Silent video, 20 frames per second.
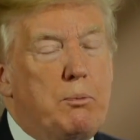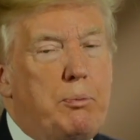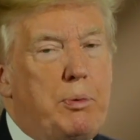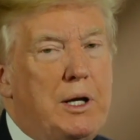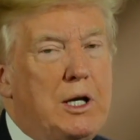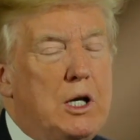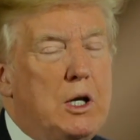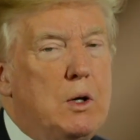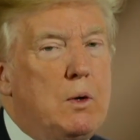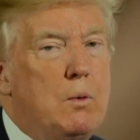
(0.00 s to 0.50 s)

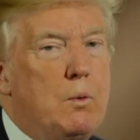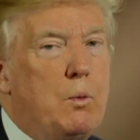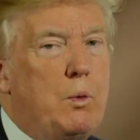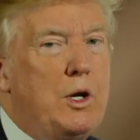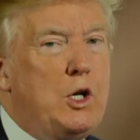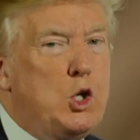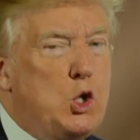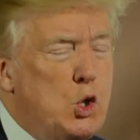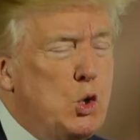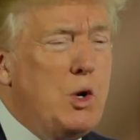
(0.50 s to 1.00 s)
But
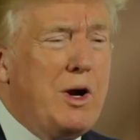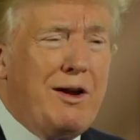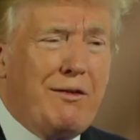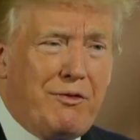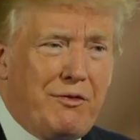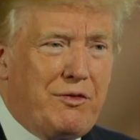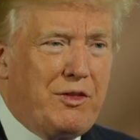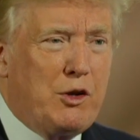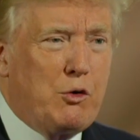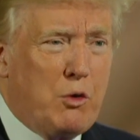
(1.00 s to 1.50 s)
we do
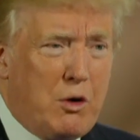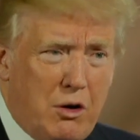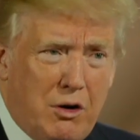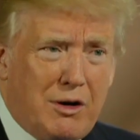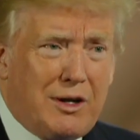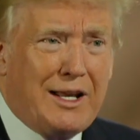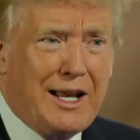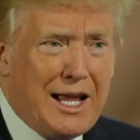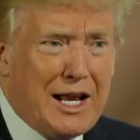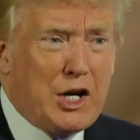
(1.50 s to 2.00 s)
have, there
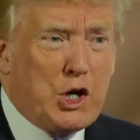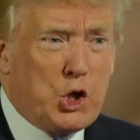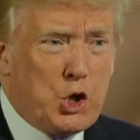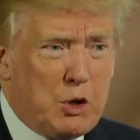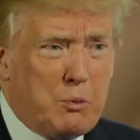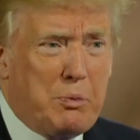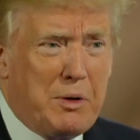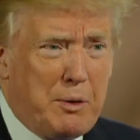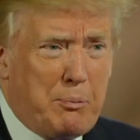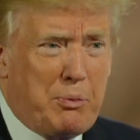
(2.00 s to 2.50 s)
are a lot of
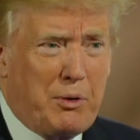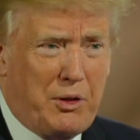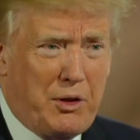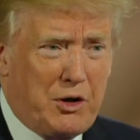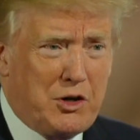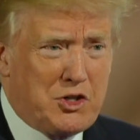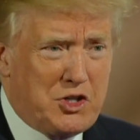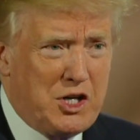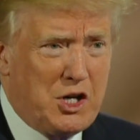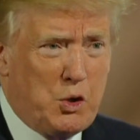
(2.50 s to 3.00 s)
good people
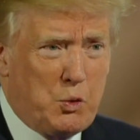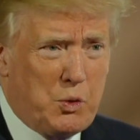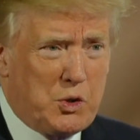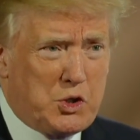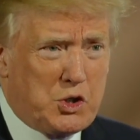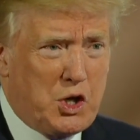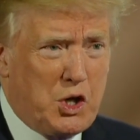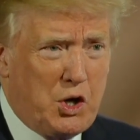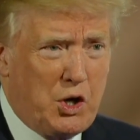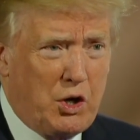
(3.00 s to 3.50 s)
that are seeing
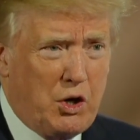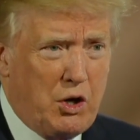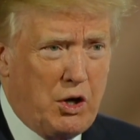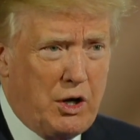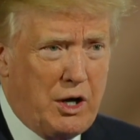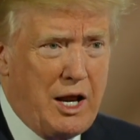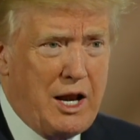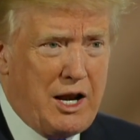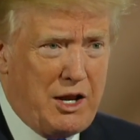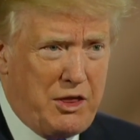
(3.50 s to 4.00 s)
what's going
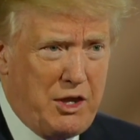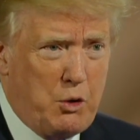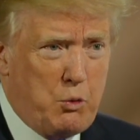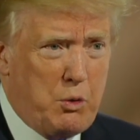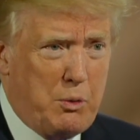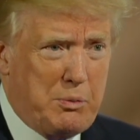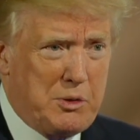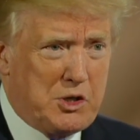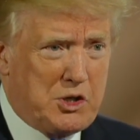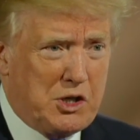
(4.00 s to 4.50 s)
on, and I
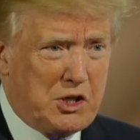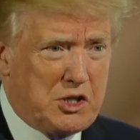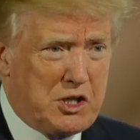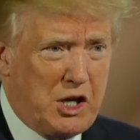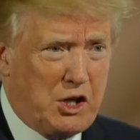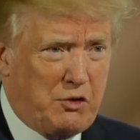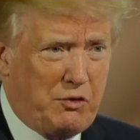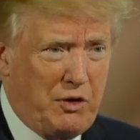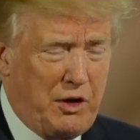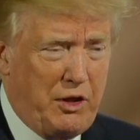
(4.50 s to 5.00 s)
think we'll be
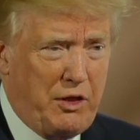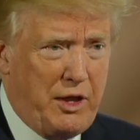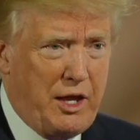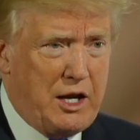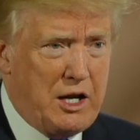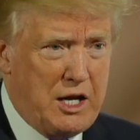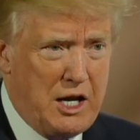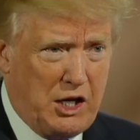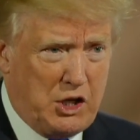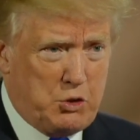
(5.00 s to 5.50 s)
successful in
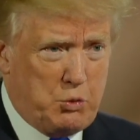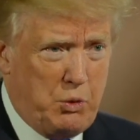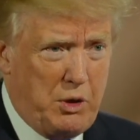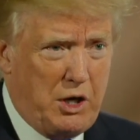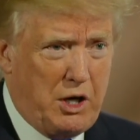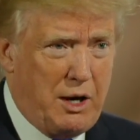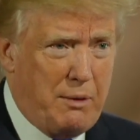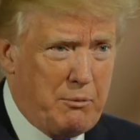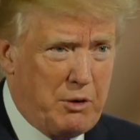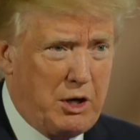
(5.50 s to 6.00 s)
that. Next
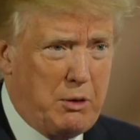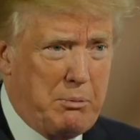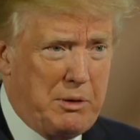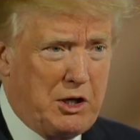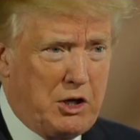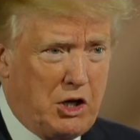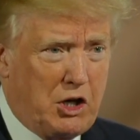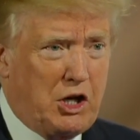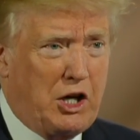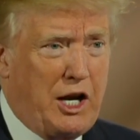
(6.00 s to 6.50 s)
week, I'm going to
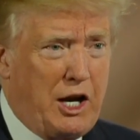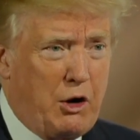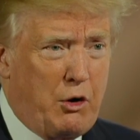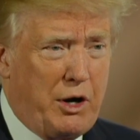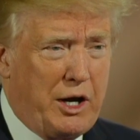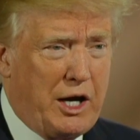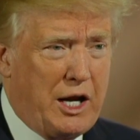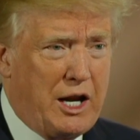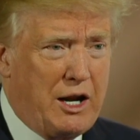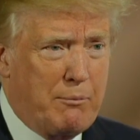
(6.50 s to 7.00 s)
be
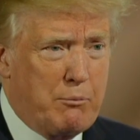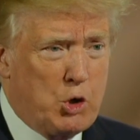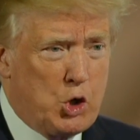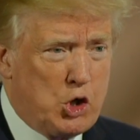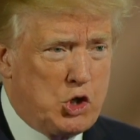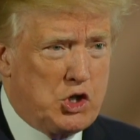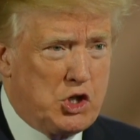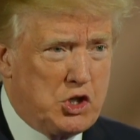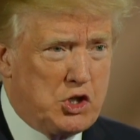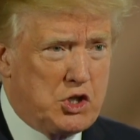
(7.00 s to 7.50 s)
declaring an
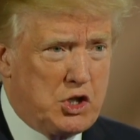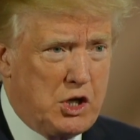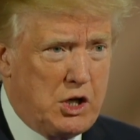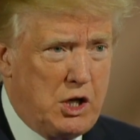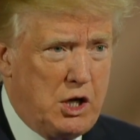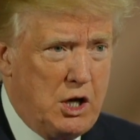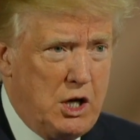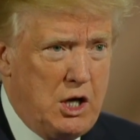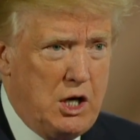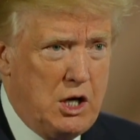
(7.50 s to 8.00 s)

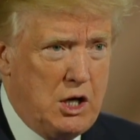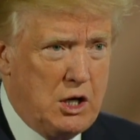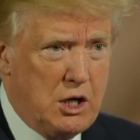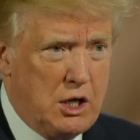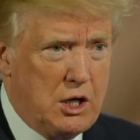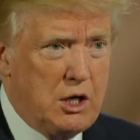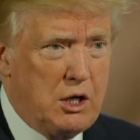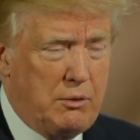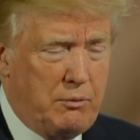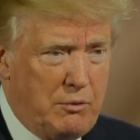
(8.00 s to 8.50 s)
emergency,
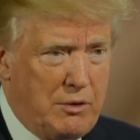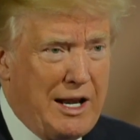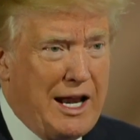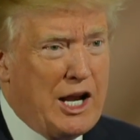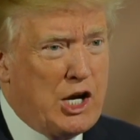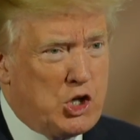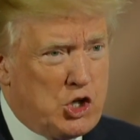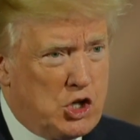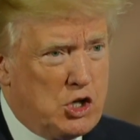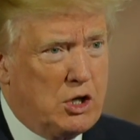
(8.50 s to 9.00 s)
a
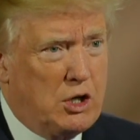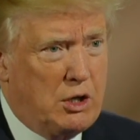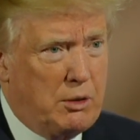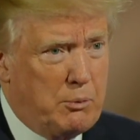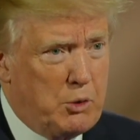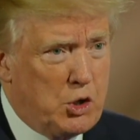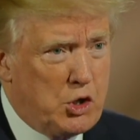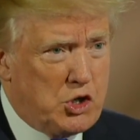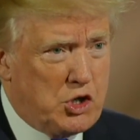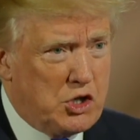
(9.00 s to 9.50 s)
national
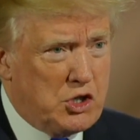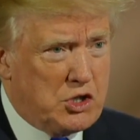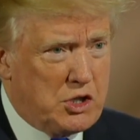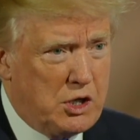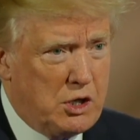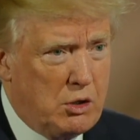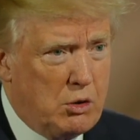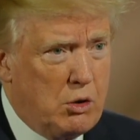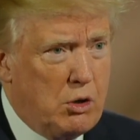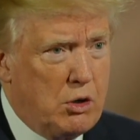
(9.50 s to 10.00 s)

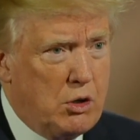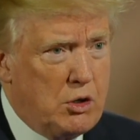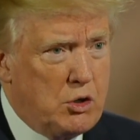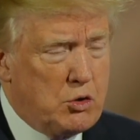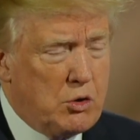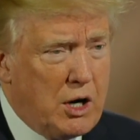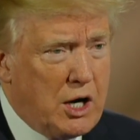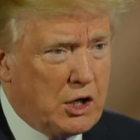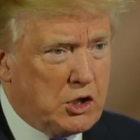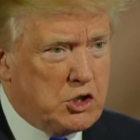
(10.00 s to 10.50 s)
emergency
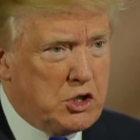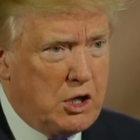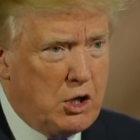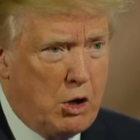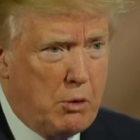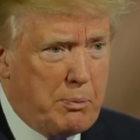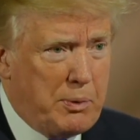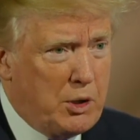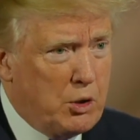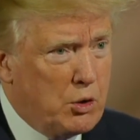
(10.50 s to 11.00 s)
on drugs.
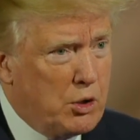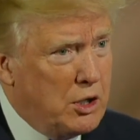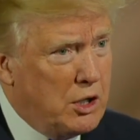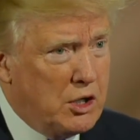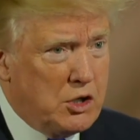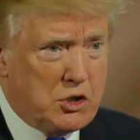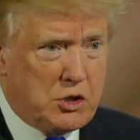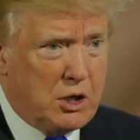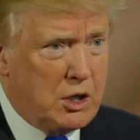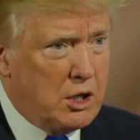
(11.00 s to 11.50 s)
The
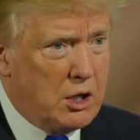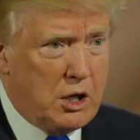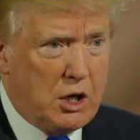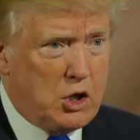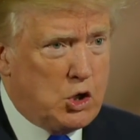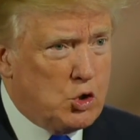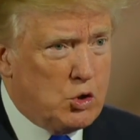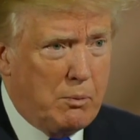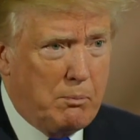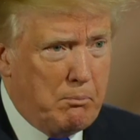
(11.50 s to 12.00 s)
opioid is a
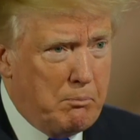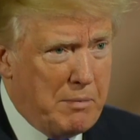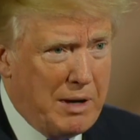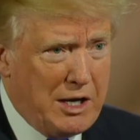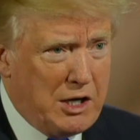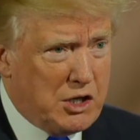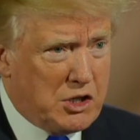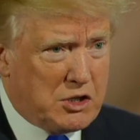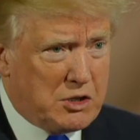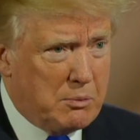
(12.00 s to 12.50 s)

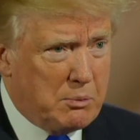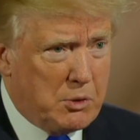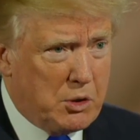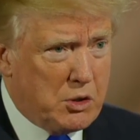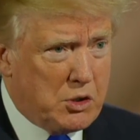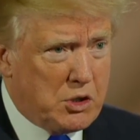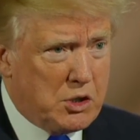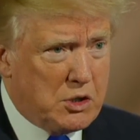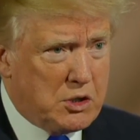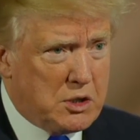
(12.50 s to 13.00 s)
tremendous
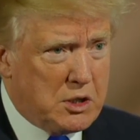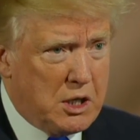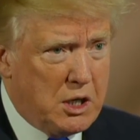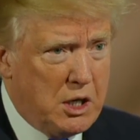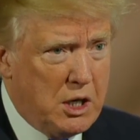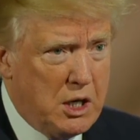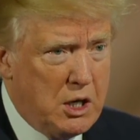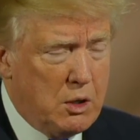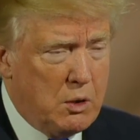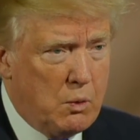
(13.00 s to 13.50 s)

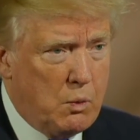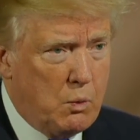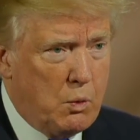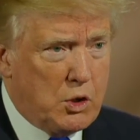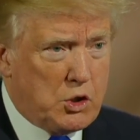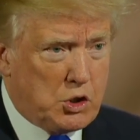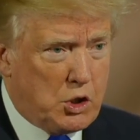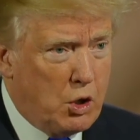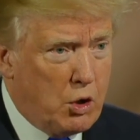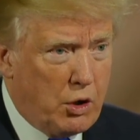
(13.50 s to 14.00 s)
emergency.
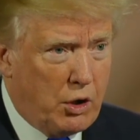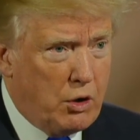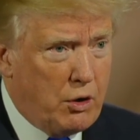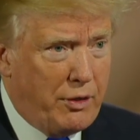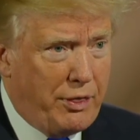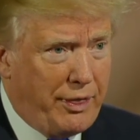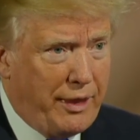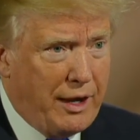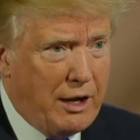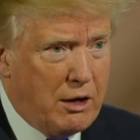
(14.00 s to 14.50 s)
What's going
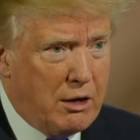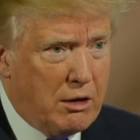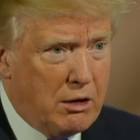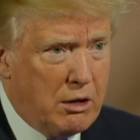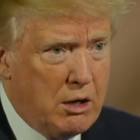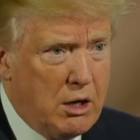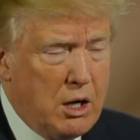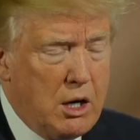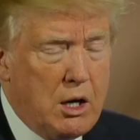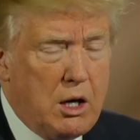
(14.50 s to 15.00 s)
on there?